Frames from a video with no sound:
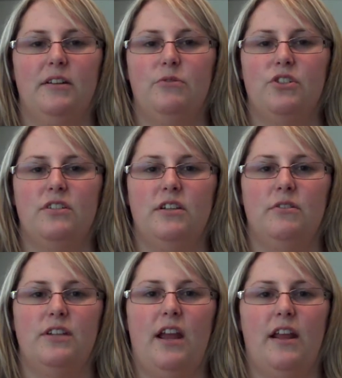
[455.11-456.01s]
It was just
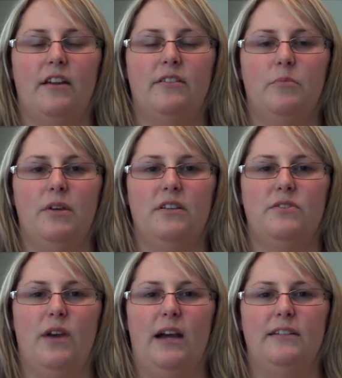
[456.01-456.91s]
irritating
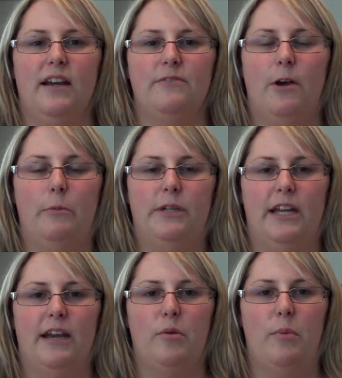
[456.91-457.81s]
because you had to have help
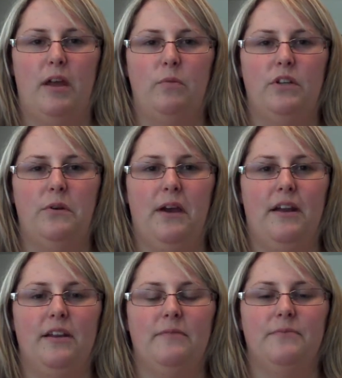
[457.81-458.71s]
getting out of bed when you
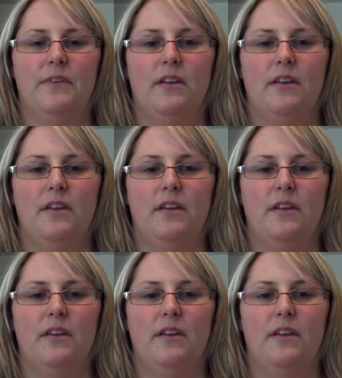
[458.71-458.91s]
had it.